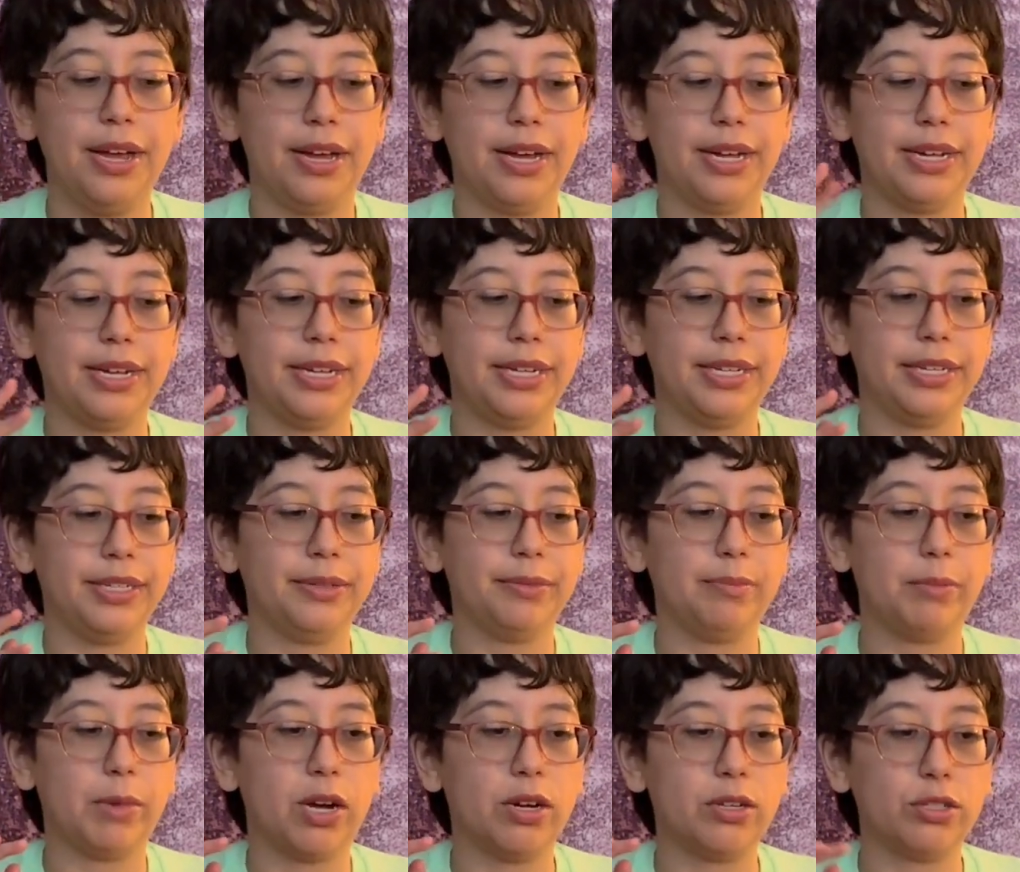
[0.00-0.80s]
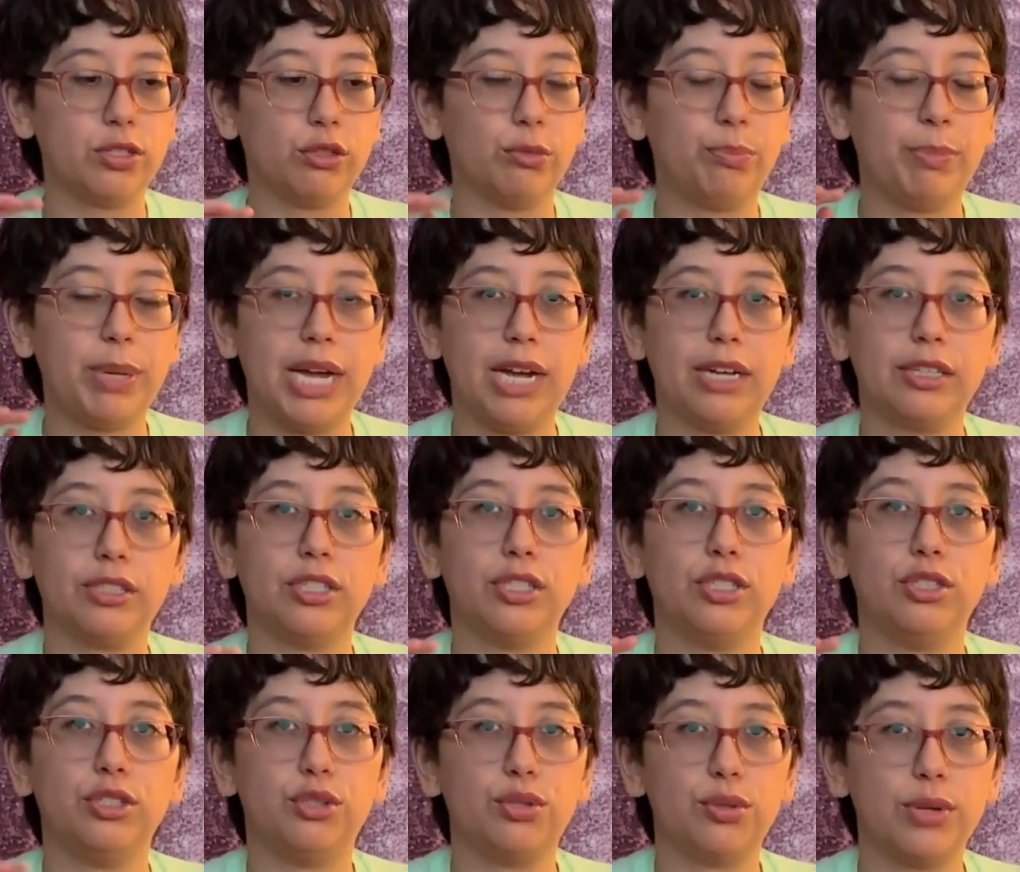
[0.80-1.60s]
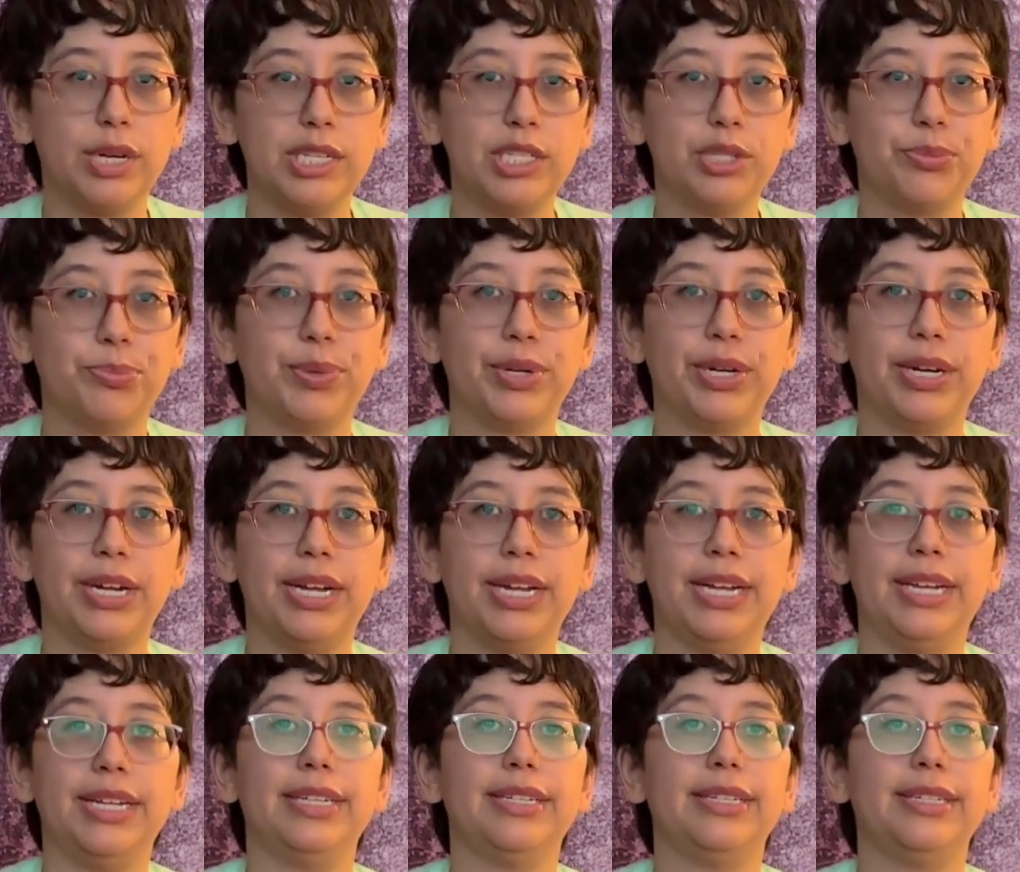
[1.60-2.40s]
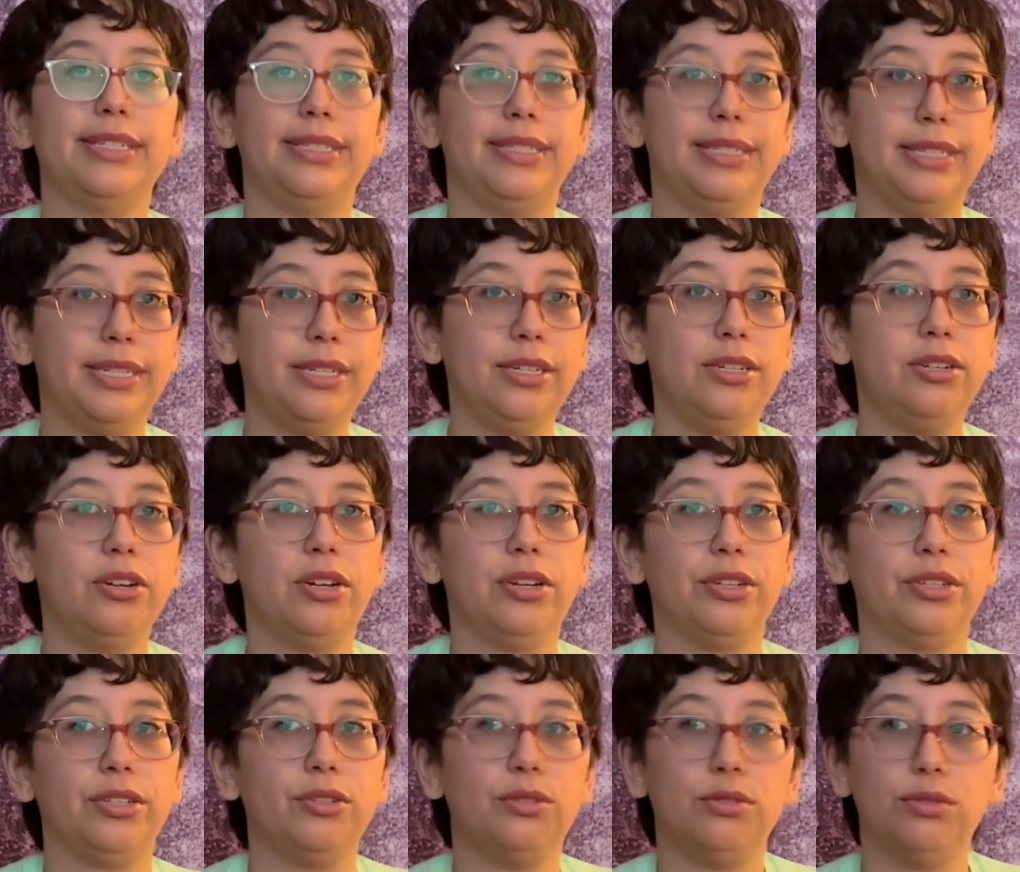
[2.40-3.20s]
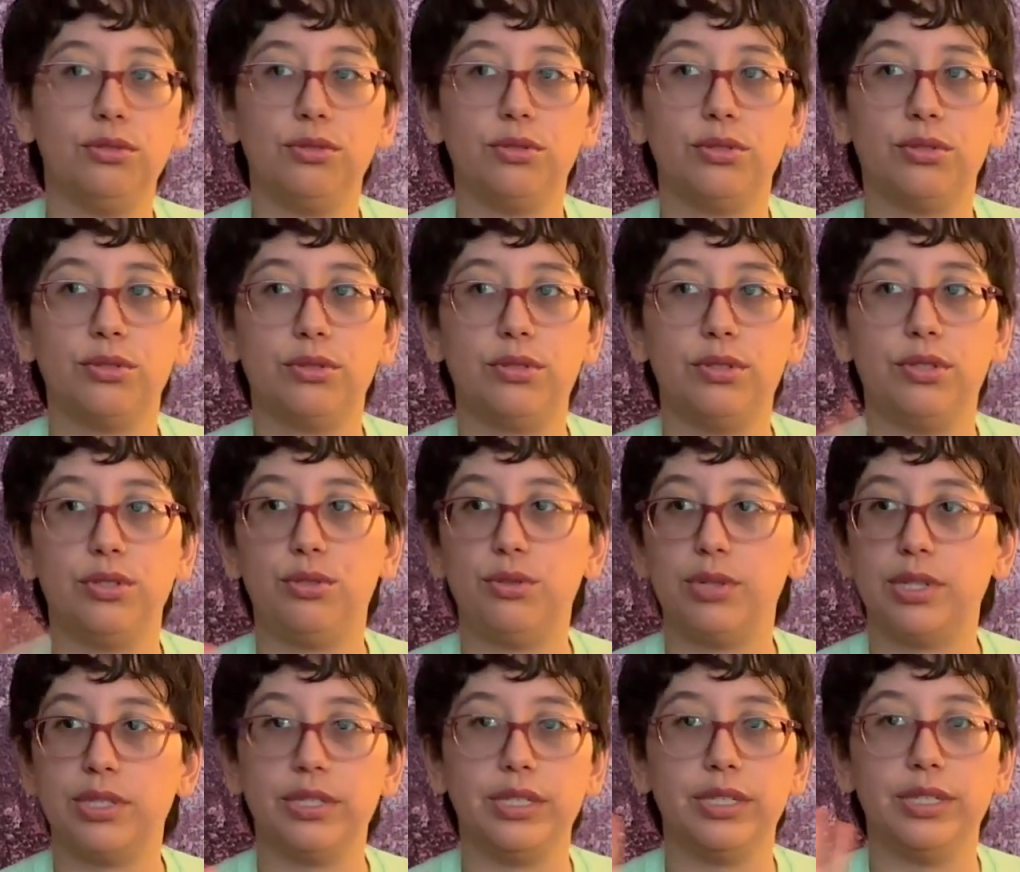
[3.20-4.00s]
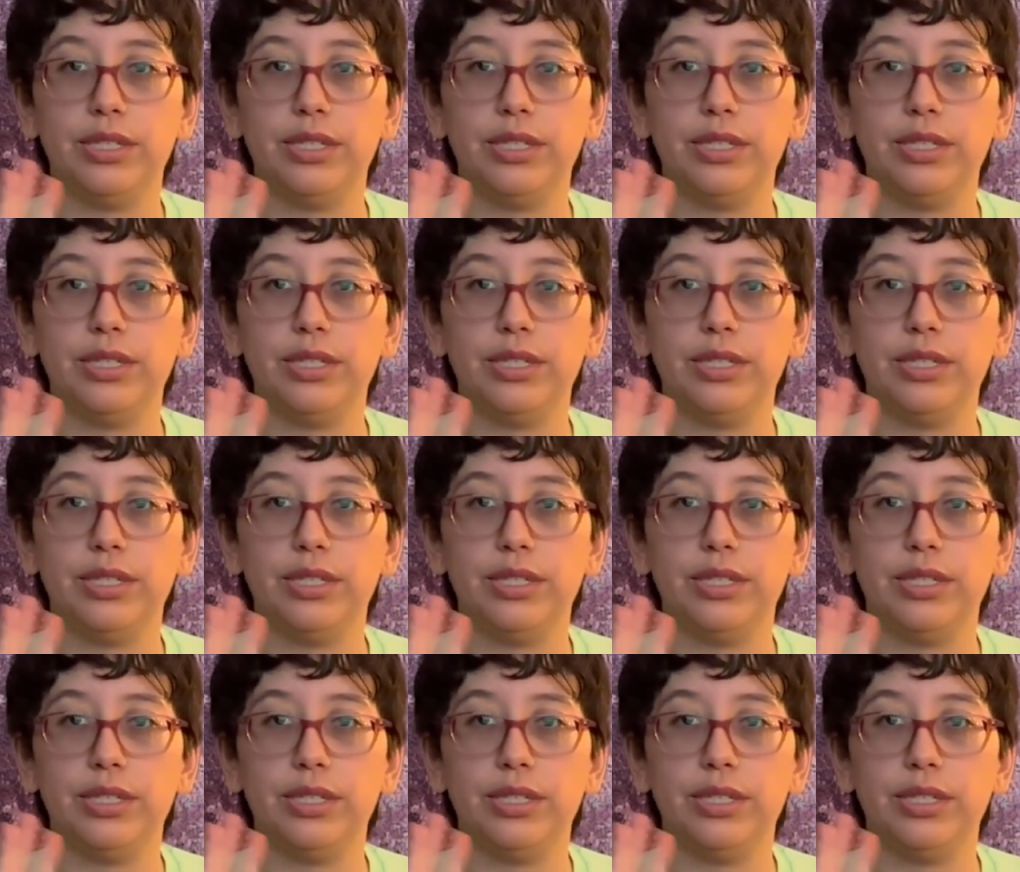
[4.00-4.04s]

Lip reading: I also packed a dress, but I did not use the dress.